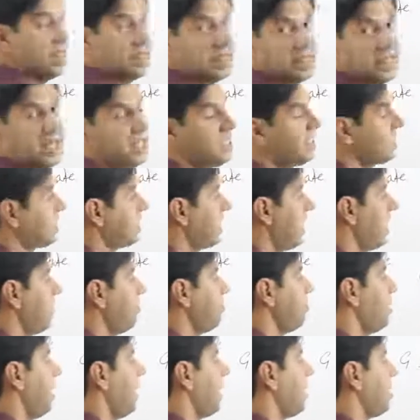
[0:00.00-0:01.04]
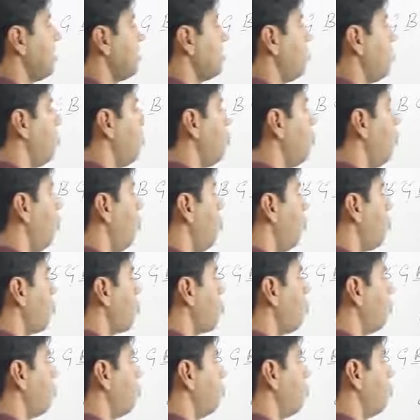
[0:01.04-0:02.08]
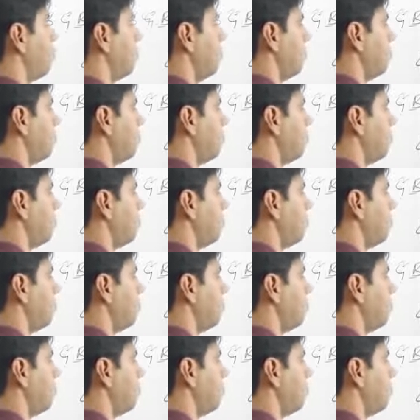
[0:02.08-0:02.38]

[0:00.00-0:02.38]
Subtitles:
This time there is no 2.